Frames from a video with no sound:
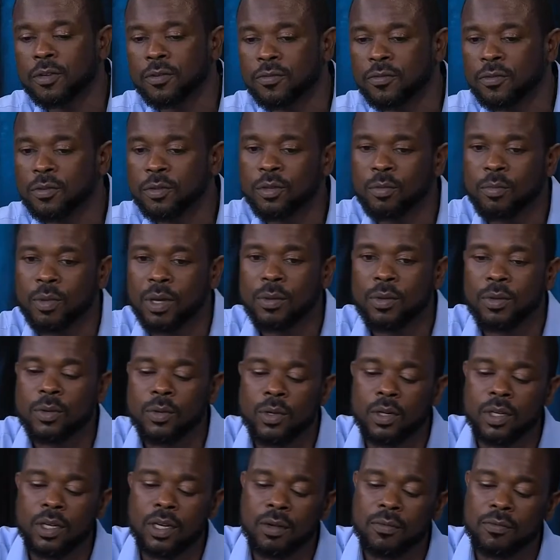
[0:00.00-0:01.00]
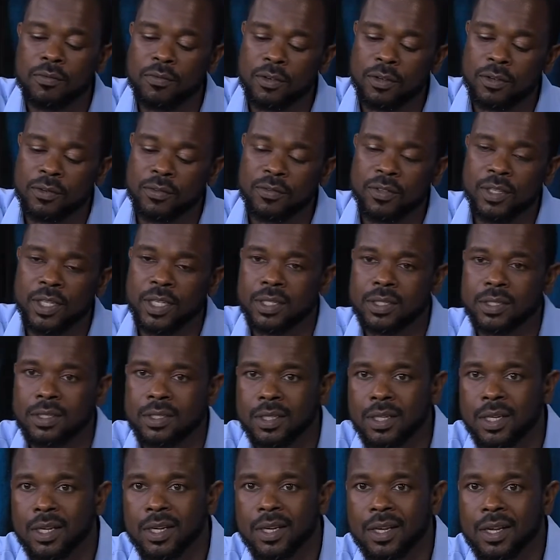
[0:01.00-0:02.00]
the food. Maybe you want to come for the flicks.
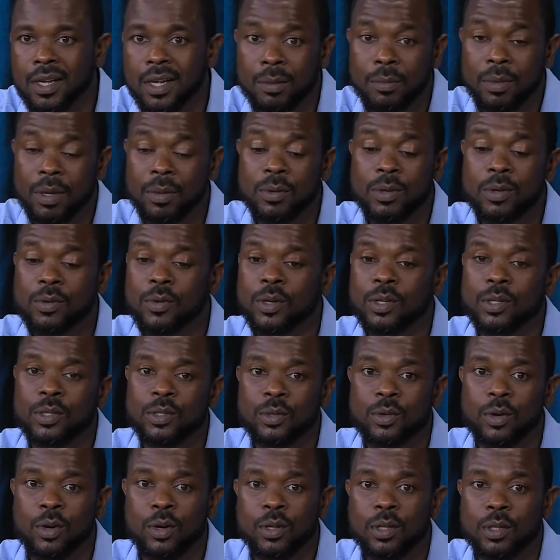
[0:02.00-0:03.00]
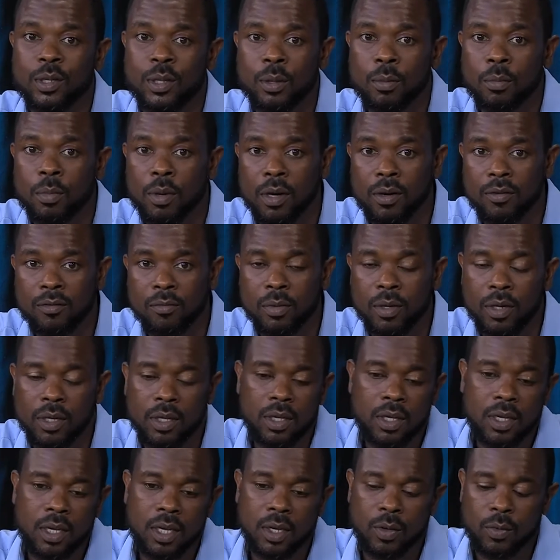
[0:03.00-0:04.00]
Maybe you want to do all of the above, but
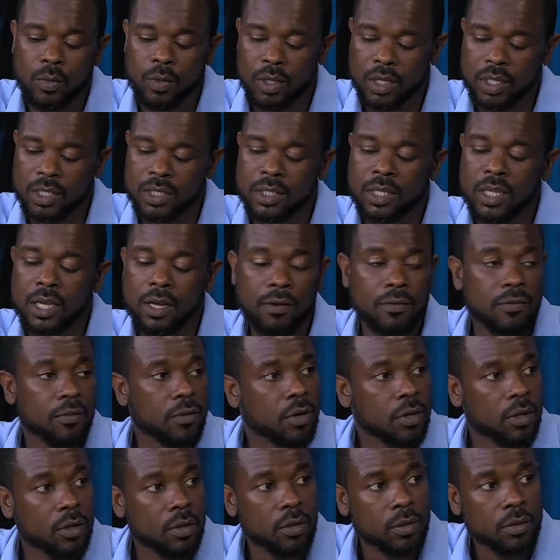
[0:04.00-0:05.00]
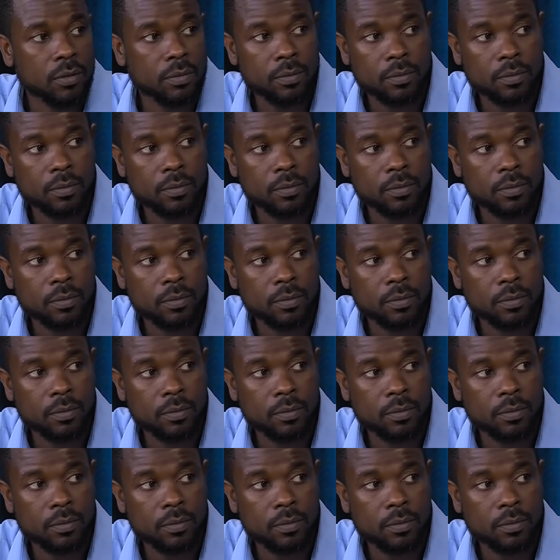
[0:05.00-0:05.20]
it's there for you.